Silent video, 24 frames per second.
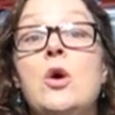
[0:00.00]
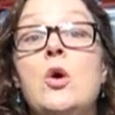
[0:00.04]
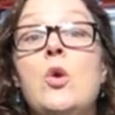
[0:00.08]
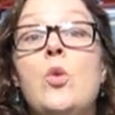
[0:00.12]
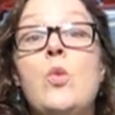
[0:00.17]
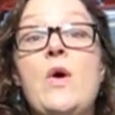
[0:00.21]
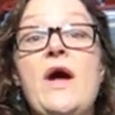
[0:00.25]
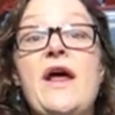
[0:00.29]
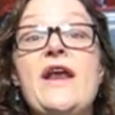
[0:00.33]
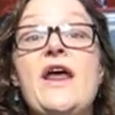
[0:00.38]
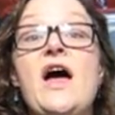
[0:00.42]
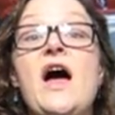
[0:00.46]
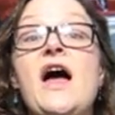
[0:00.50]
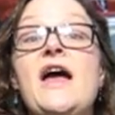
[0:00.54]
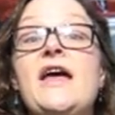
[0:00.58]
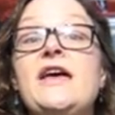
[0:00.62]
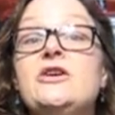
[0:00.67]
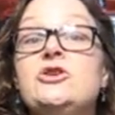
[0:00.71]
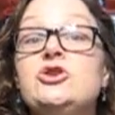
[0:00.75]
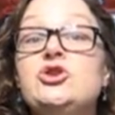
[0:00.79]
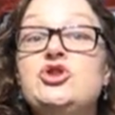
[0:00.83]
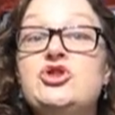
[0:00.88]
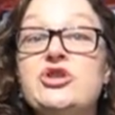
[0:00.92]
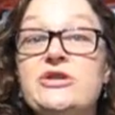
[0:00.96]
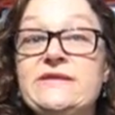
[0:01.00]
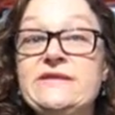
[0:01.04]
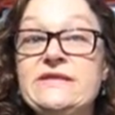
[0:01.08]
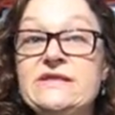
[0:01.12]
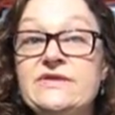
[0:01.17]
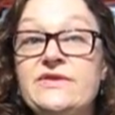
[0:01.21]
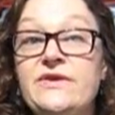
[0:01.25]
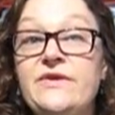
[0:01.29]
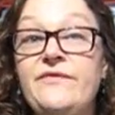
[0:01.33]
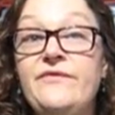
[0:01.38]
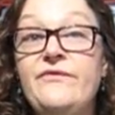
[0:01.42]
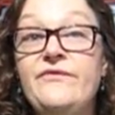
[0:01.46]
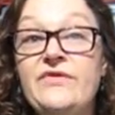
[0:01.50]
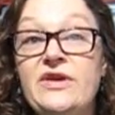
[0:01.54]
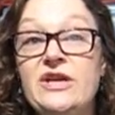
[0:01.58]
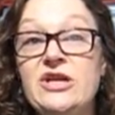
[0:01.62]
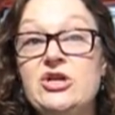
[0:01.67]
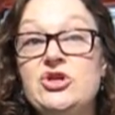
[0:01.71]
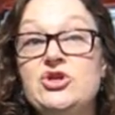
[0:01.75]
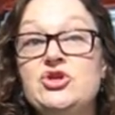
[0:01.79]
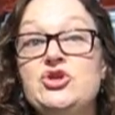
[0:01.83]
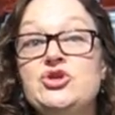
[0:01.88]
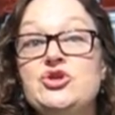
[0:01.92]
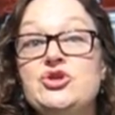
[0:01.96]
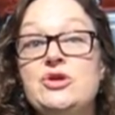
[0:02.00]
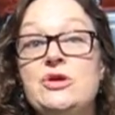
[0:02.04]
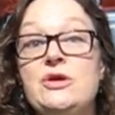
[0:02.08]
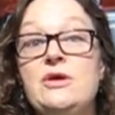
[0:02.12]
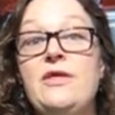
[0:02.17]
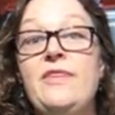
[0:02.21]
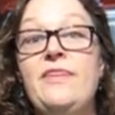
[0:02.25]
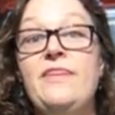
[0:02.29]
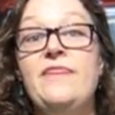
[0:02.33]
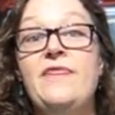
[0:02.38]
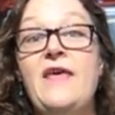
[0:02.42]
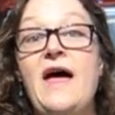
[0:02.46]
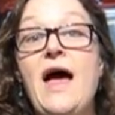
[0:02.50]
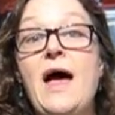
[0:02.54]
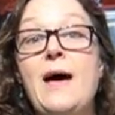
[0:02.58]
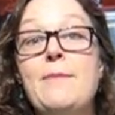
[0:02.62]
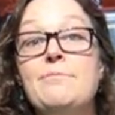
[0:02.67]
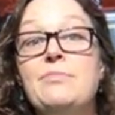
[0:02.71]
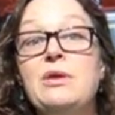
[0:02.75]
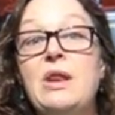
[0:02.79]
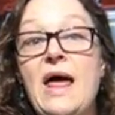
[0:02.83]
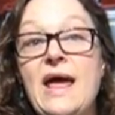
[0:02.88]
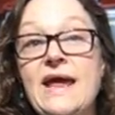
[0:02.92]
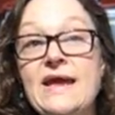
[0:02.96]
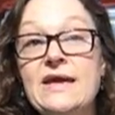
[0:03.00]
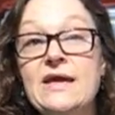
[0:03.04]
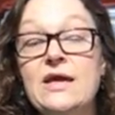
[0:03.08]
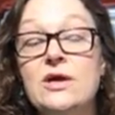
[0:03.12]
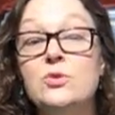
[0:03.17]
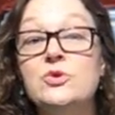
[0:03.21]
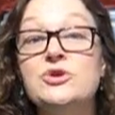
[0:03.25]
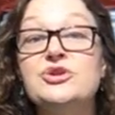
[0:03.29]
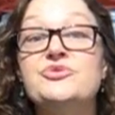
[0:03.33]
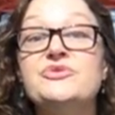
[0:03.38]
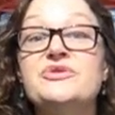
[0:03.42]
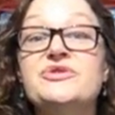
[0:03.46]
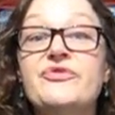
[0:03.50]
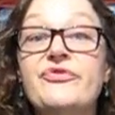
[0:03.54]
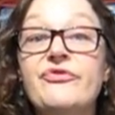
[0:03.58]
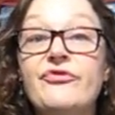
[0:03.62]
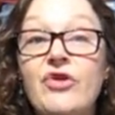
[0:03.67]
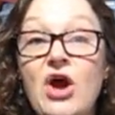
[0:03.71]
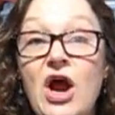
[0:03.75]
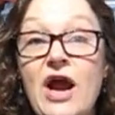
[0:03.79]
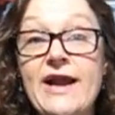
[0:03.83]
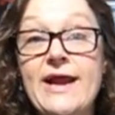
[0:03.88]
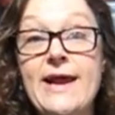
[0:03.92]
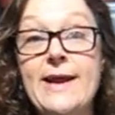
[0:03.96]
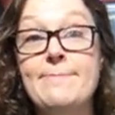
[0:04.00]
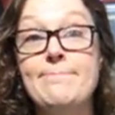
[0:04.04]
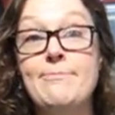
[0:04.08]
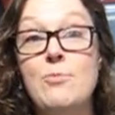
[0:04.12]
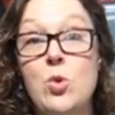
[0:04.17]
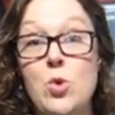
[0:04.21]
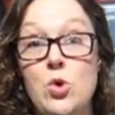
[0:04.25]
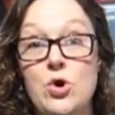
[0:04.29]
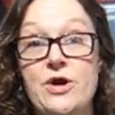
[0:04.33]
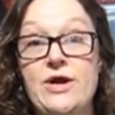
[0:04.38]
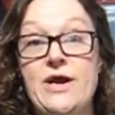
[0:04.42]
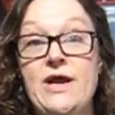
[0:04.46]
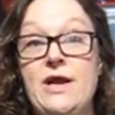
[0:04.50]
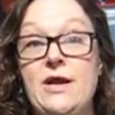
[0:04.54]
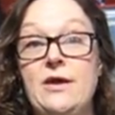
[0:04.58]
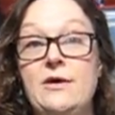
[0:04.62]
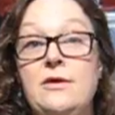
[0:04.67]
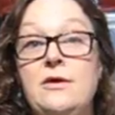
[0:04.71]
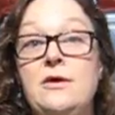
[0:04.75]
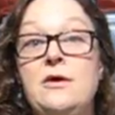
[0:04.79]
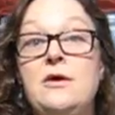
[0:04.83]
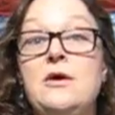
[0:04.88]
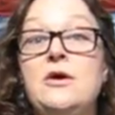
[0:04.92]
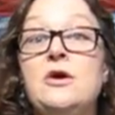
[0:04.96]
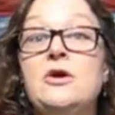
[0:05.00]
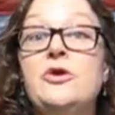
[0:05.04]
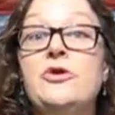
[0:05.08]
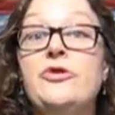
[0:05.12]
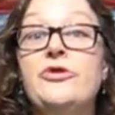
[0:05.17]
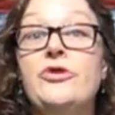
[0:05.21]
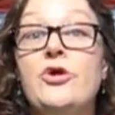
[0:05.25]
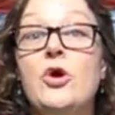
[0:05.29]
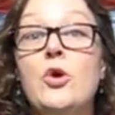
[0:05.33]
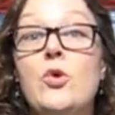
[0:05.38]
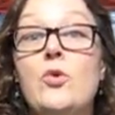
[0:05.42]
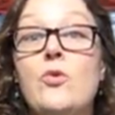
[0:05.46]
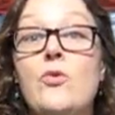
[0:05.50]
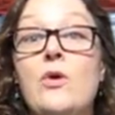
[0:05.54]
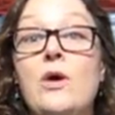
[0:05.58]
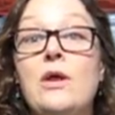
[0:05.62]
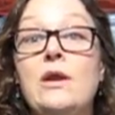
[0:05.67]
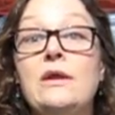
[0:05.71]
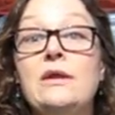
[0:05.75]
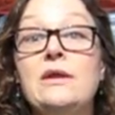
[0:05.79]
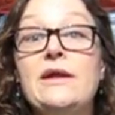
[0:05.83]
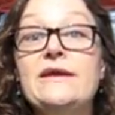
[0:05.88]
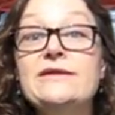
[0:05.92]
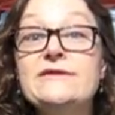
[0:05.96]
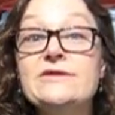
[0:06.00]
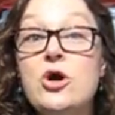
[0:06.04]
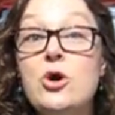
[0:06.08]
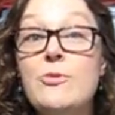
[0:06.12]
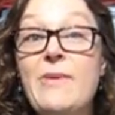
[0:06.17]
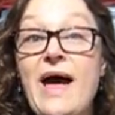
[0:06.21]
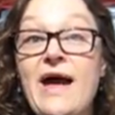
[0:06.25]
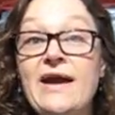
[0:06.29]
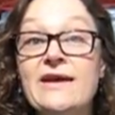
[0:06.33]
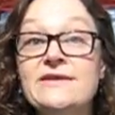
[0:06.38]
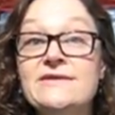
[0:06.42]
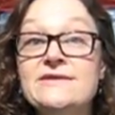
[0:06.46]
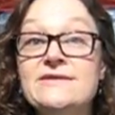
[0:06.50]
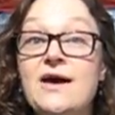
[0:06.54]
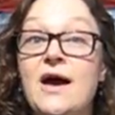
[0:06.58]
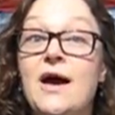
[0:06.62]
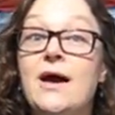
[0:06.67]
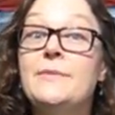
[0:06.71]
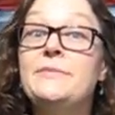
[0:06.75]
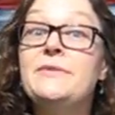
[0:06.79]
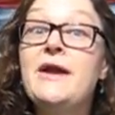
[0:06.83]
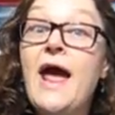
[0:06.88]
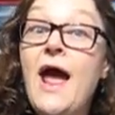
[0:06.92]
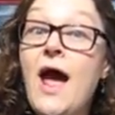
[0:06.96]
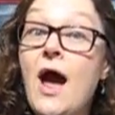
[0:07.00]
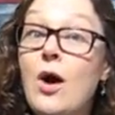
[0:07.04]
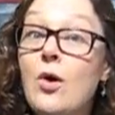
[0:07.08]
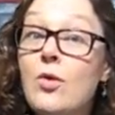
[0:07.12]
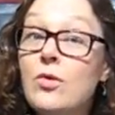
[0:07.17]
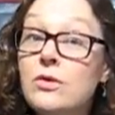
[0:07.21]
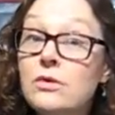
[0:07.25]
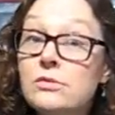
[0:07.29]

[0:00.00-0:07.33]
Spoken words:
when I had just finished that blanket, which was Friday morning. So let's go back in time now.